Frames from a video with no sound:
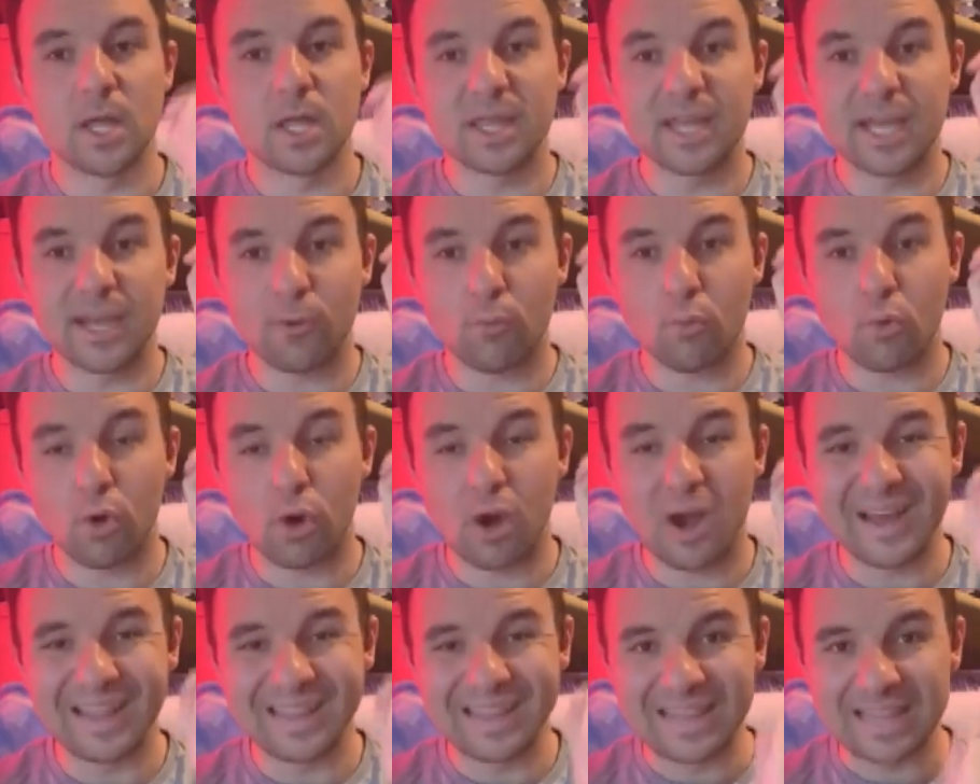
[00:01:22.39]
there
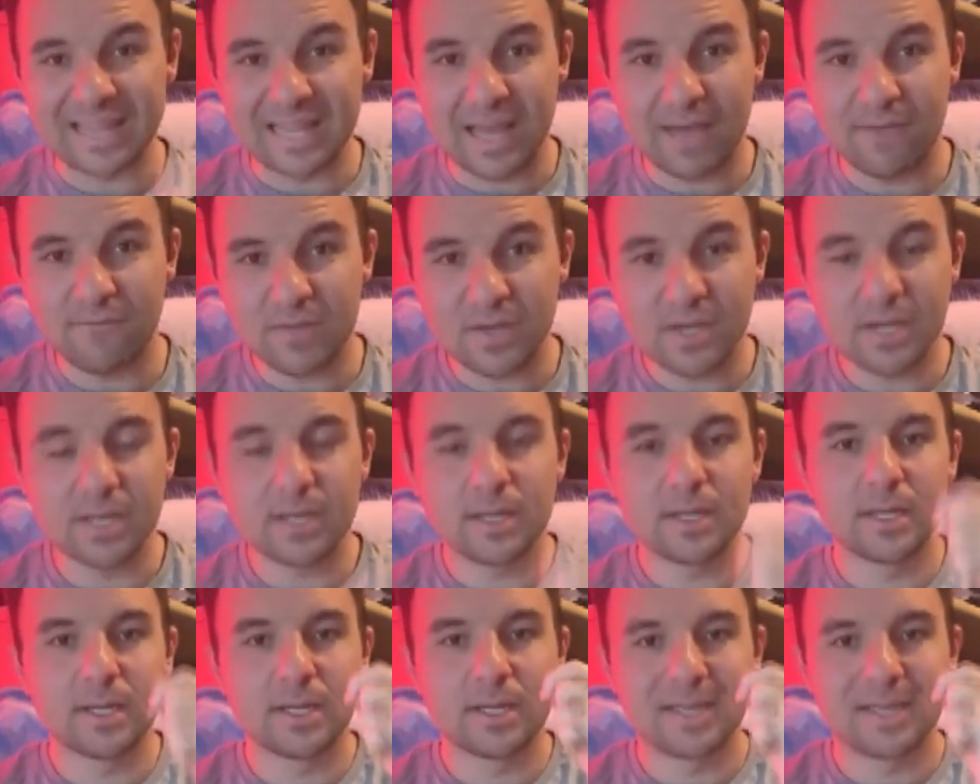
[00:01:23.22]
were
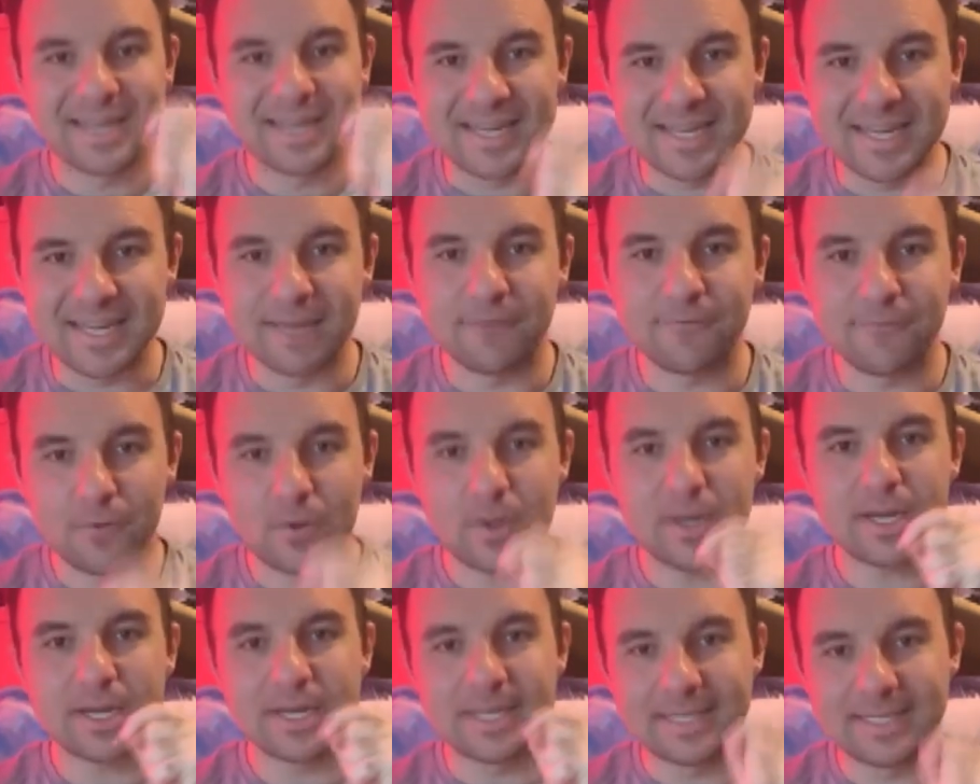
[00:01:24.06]
11
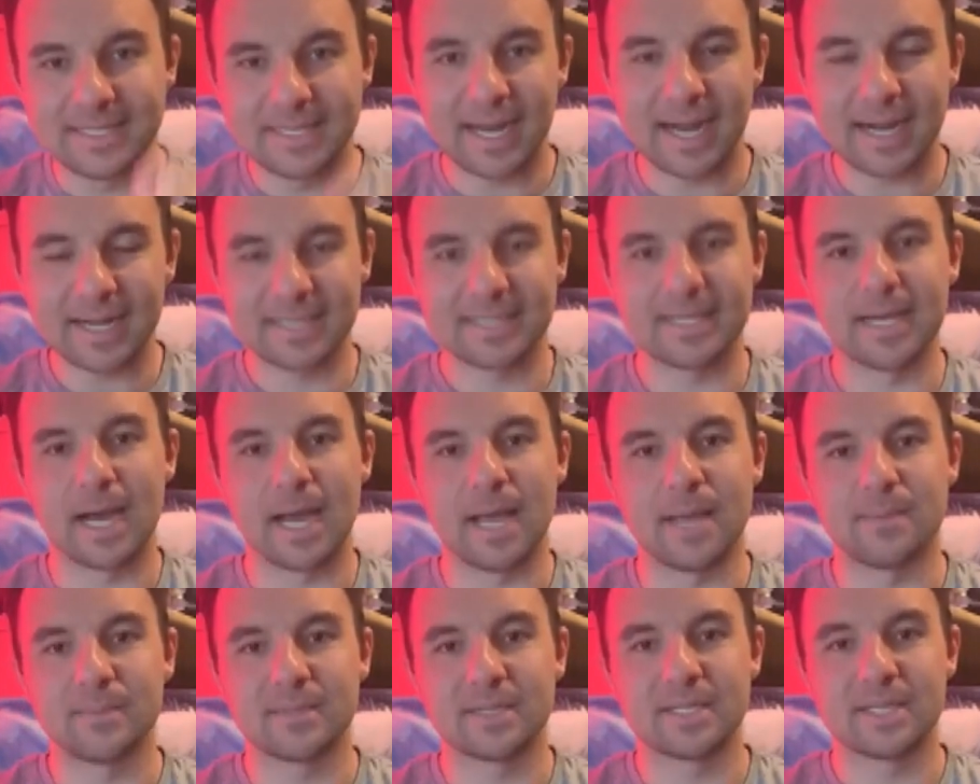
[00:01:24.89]
different deck
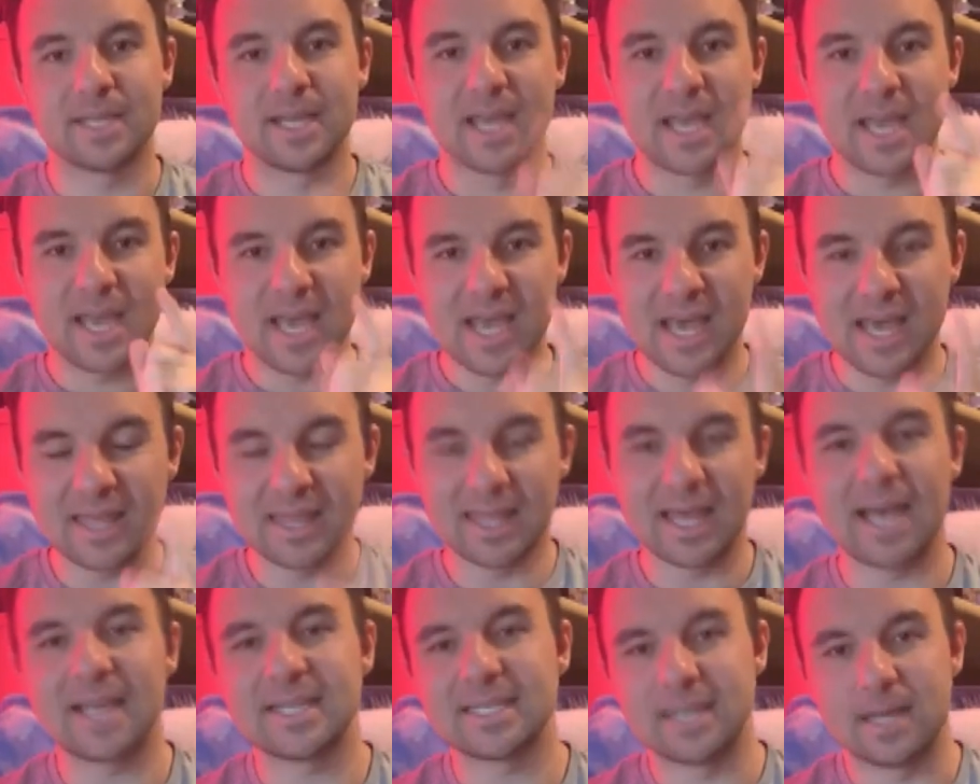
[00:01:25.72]
types in
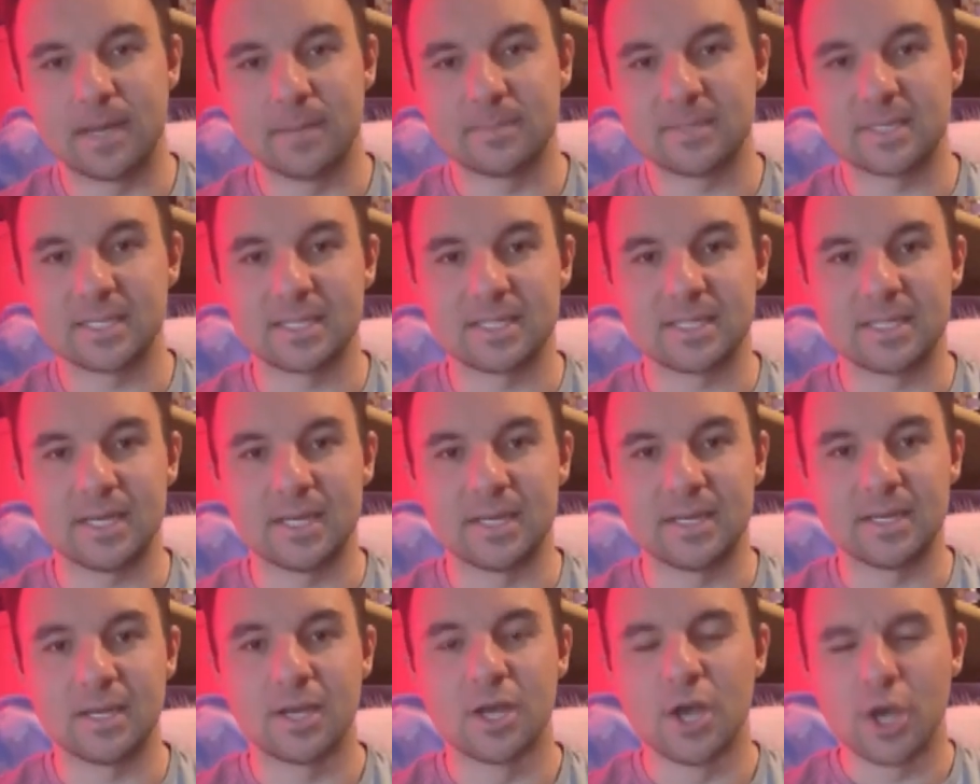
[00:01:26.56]
that top
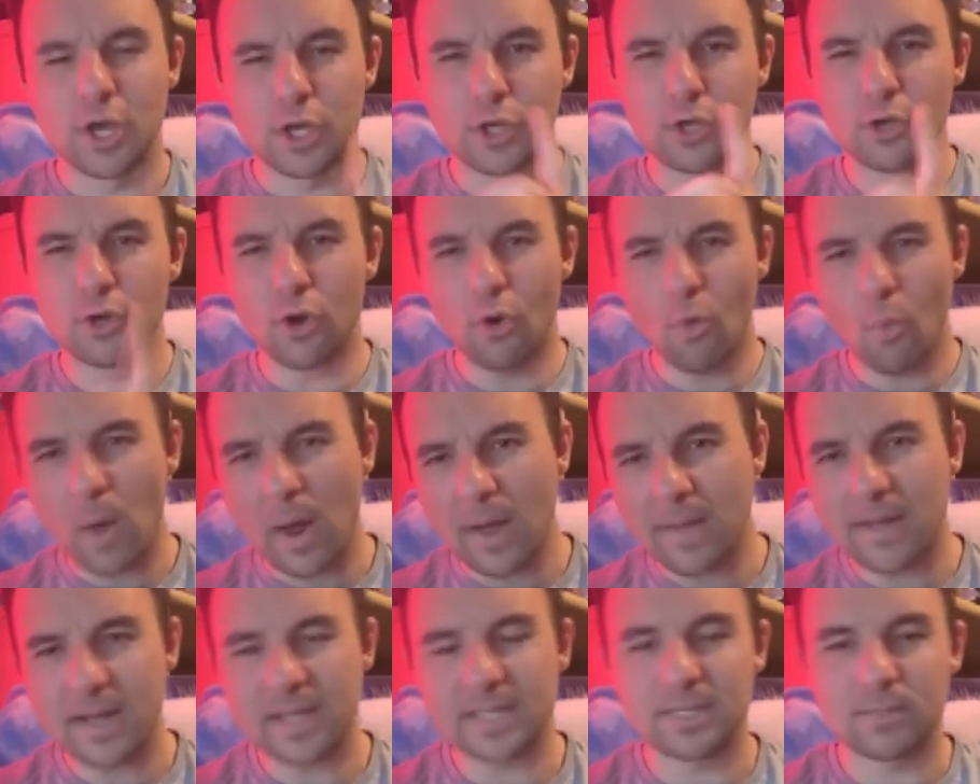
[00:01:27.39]
16. You know
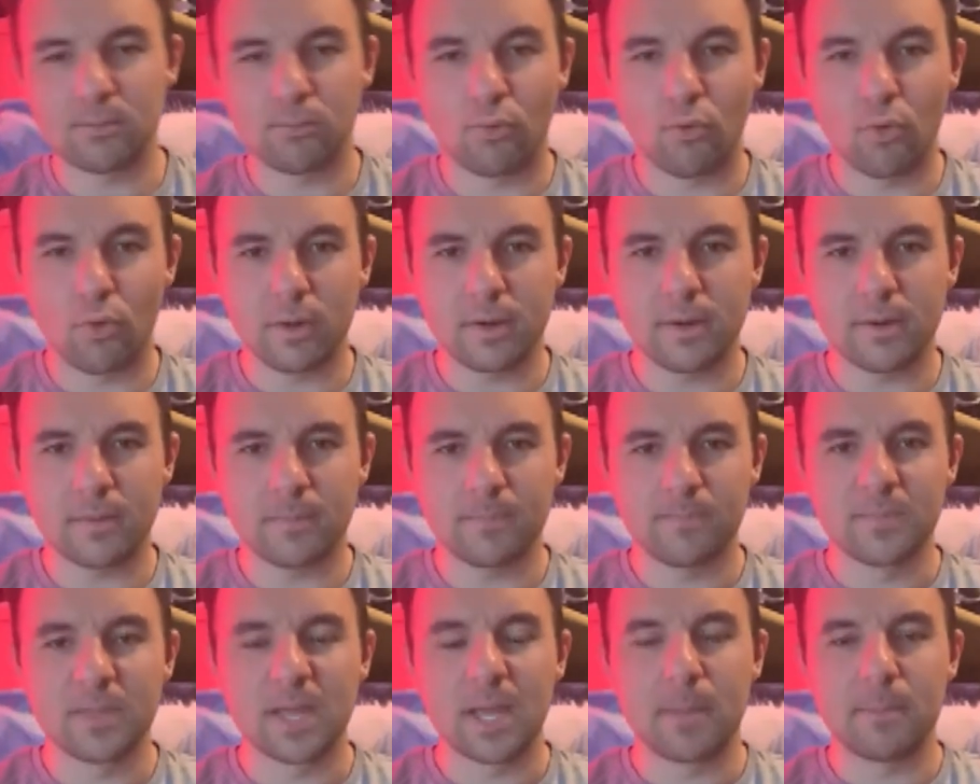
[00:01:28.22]
why that's
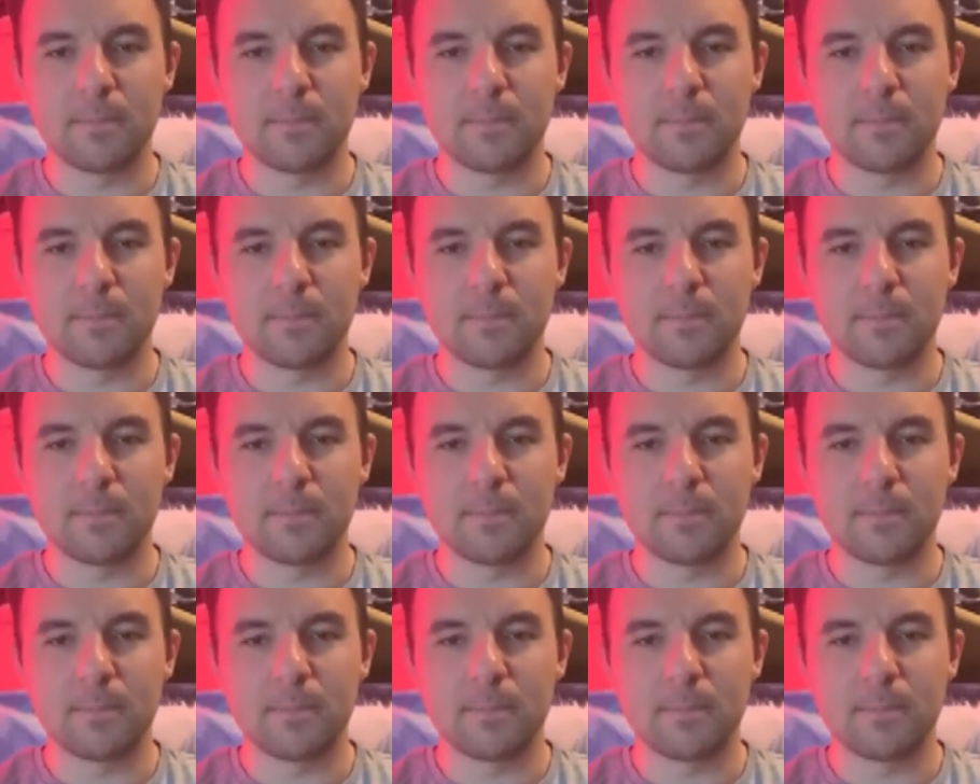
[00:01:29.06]
important?